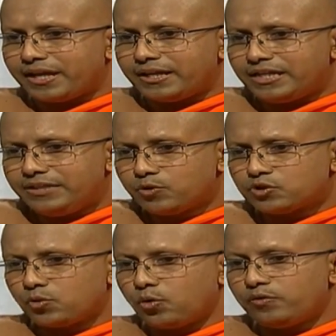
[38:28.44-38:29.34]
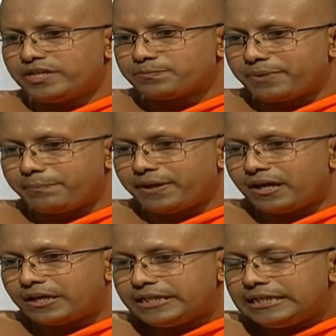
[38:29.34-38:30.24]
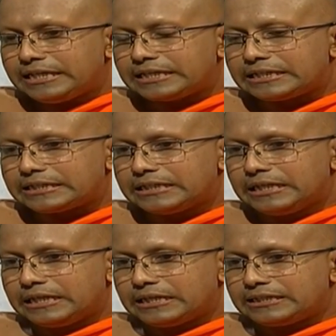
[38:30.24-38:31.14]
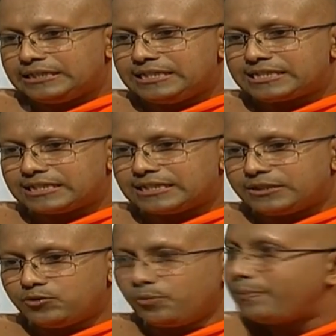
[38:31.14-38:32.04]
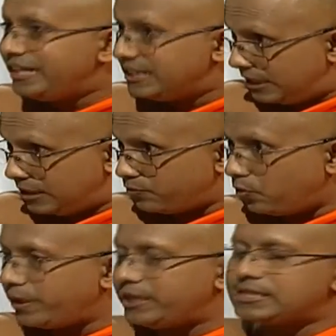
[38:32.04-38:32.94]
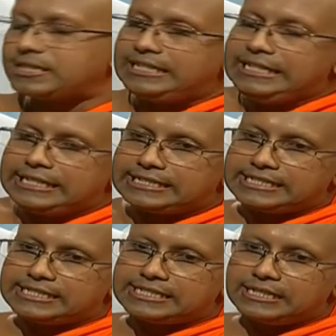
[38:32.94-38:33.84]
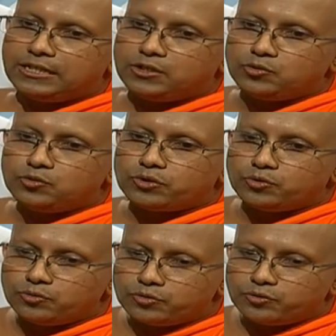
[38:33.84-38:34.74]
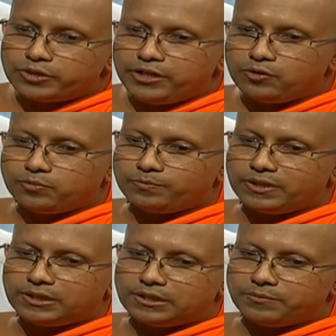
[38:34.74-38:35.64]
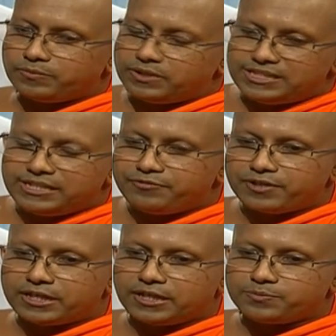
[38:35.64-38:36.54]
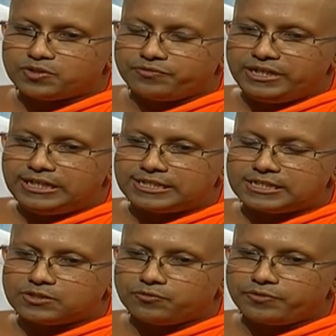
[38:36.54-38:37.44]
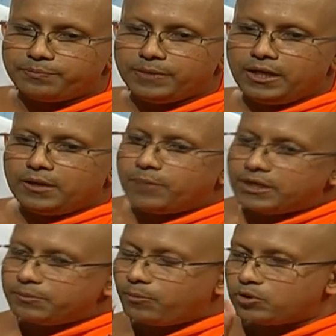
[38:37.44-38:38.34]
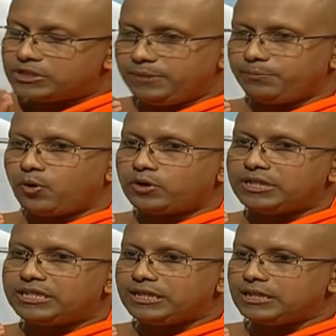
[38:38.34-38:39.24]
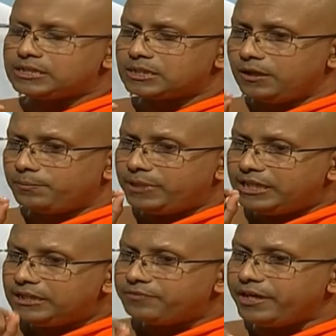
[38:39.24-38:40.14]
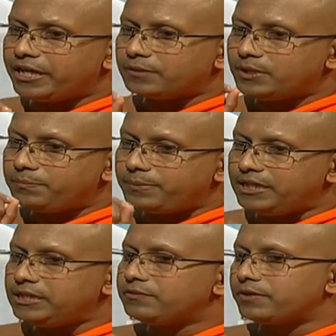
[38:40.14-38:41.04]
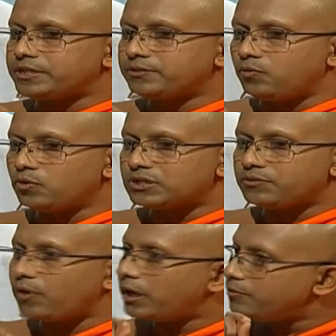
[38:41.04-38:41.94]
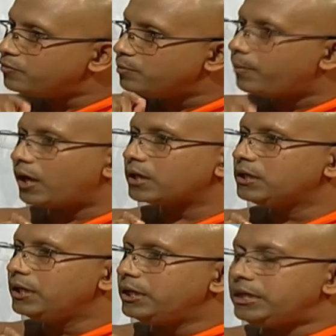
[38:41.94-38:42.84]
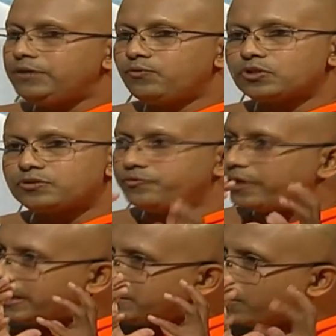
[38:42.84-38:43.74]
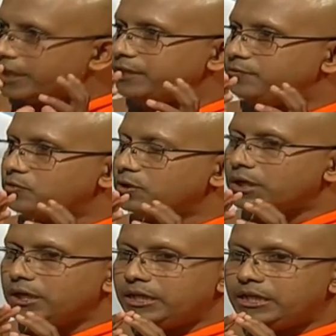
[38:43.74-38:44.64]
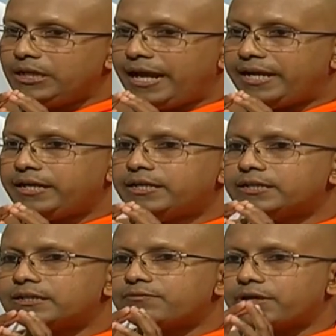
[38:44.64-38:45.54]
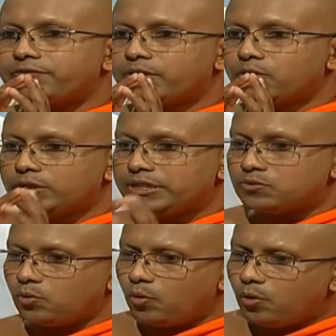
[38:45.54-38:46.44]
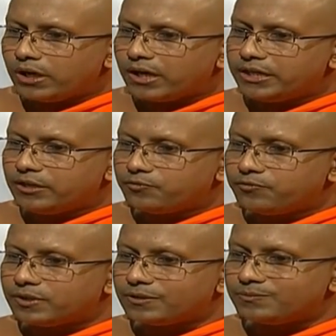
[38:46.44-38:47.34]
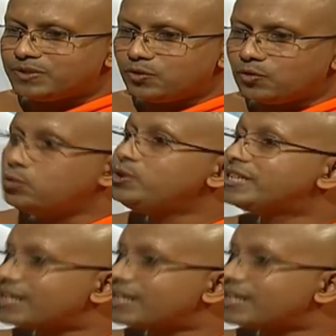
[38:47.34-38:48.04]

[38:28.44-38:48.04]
he was always preparing these medicines for his illnesses to cure these different types of illnesses of him. But the most important thing is Venerable Pilindavacha was a wonderful monk. He was very mindful. He had what we call this all kind of good